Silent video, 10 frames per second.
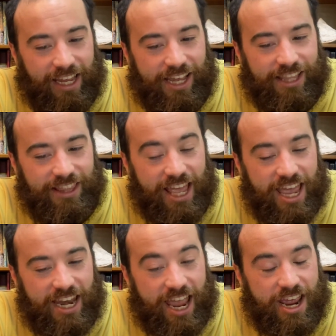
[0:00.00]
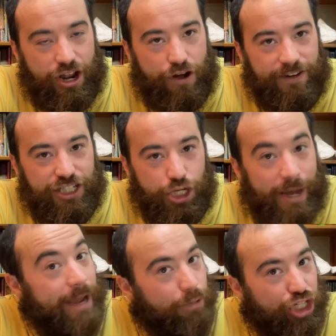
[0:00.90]
And then head
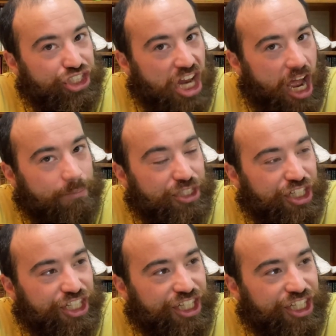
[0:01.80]
over to my merch shop